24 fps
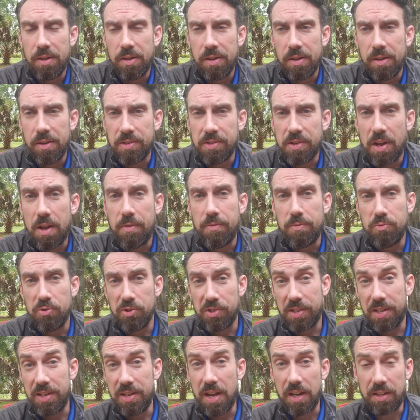aside from just
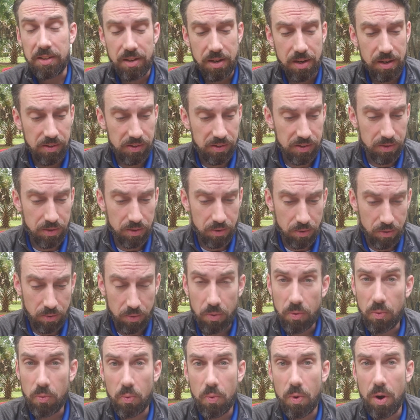connecting it to
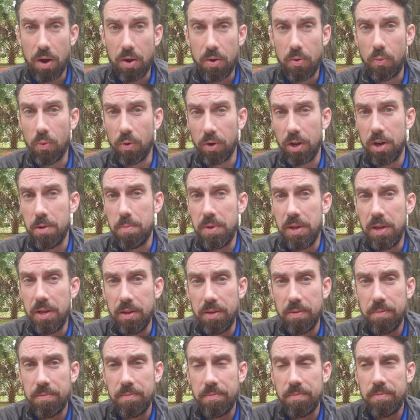what we're going to be
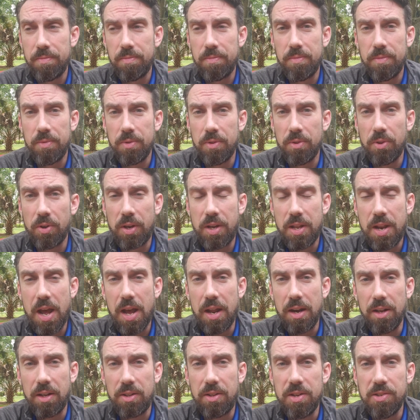looking at
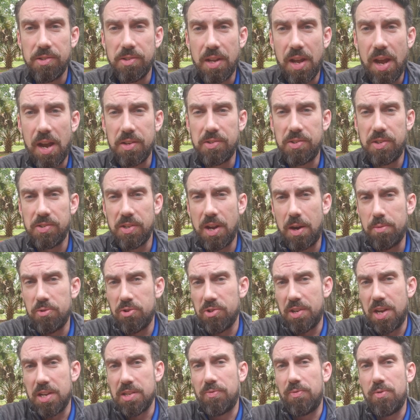in Ecclesiastes, I would just
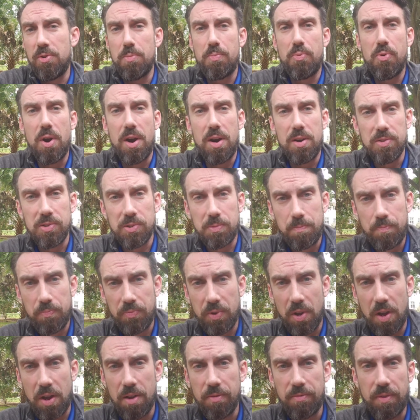ask for your prayers.
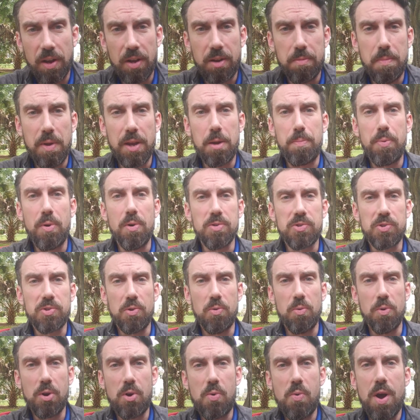If I could make a personal
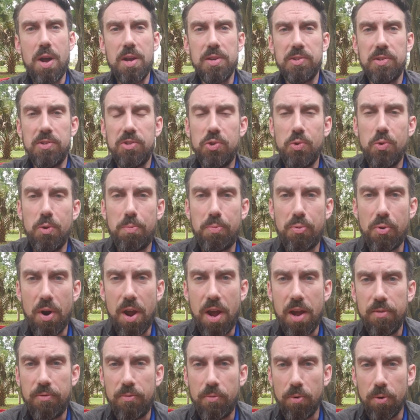request, that you would
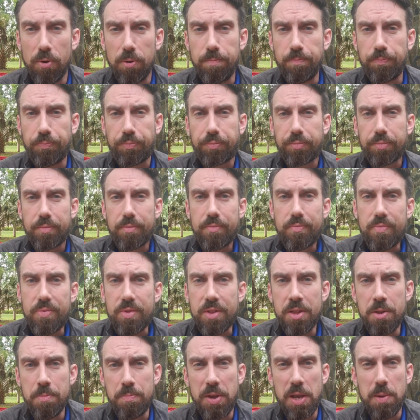pray for
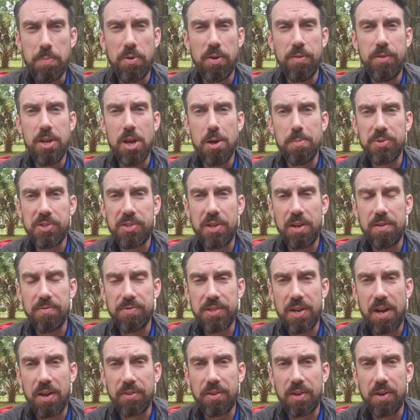the people of the upstate of
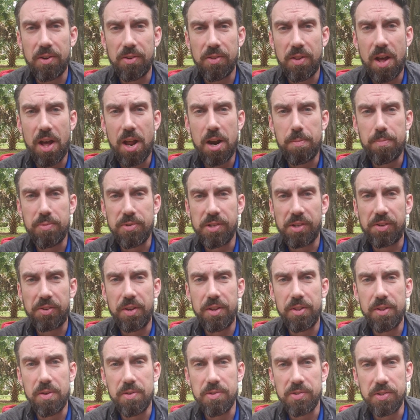South Carolina,
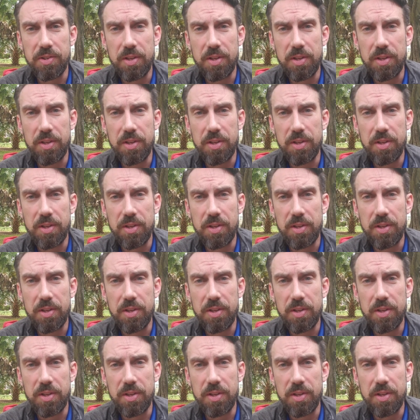particularly those